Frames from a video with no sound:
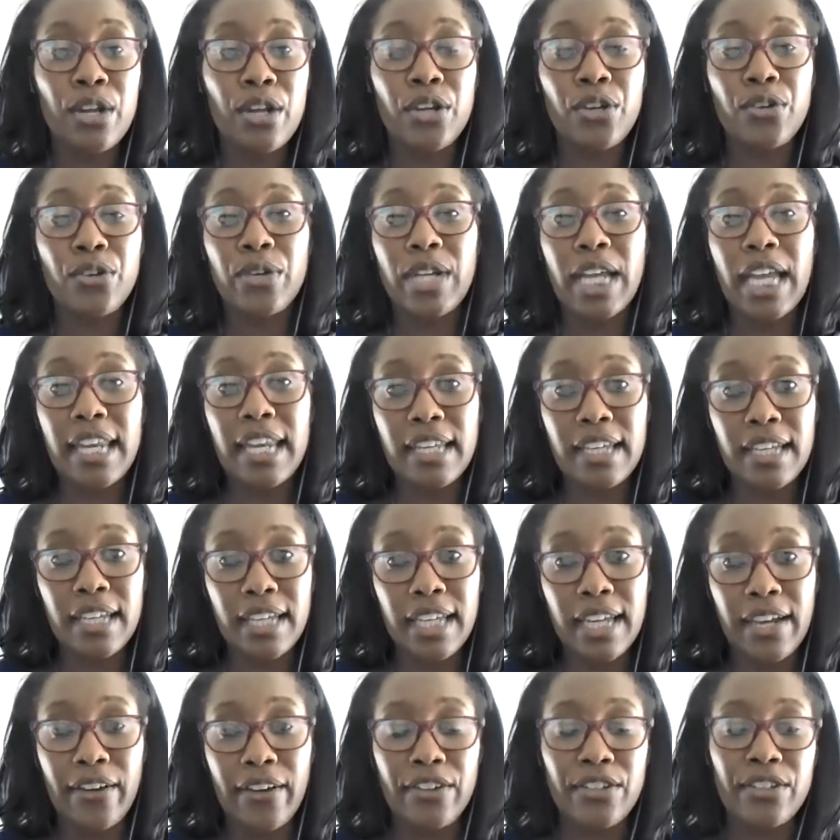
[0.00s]
creating a
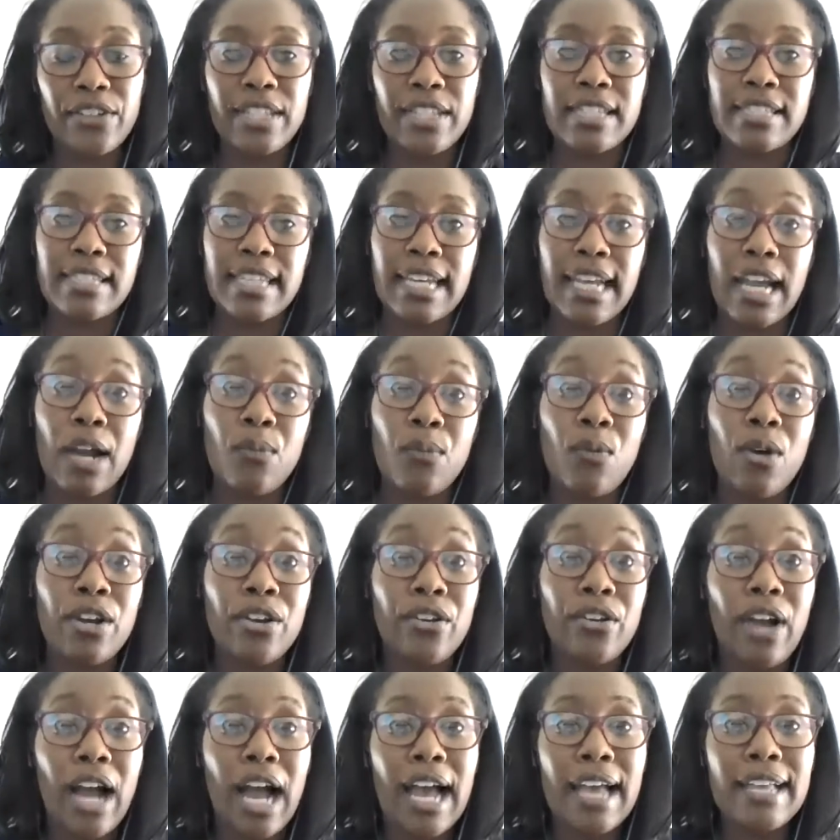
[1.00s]
character and then saying, I want
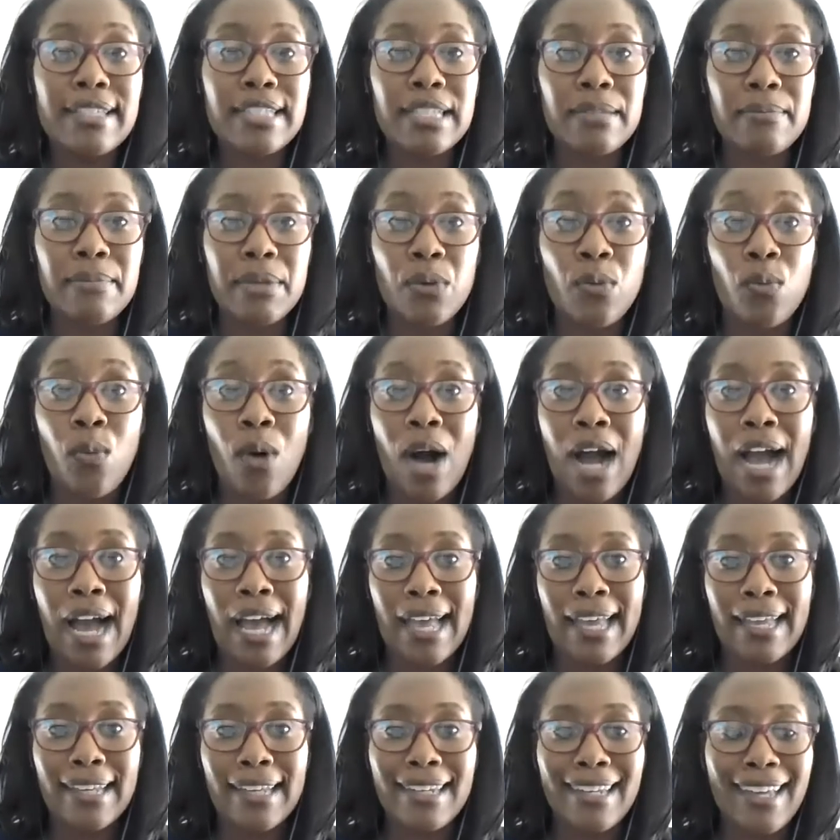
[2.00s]
her eyes to be
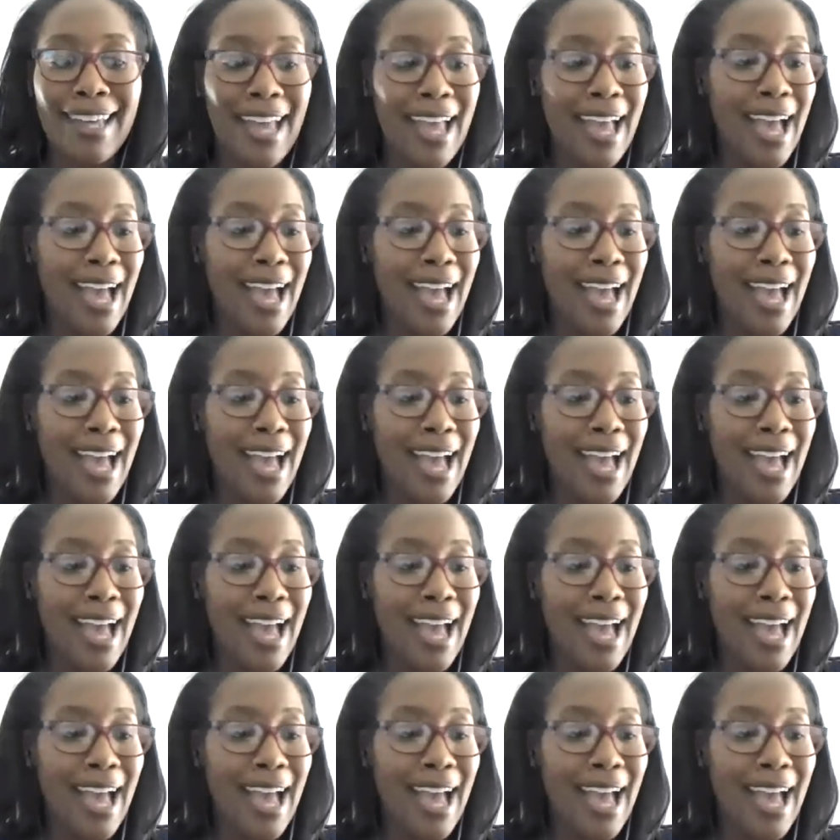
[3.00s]
wide.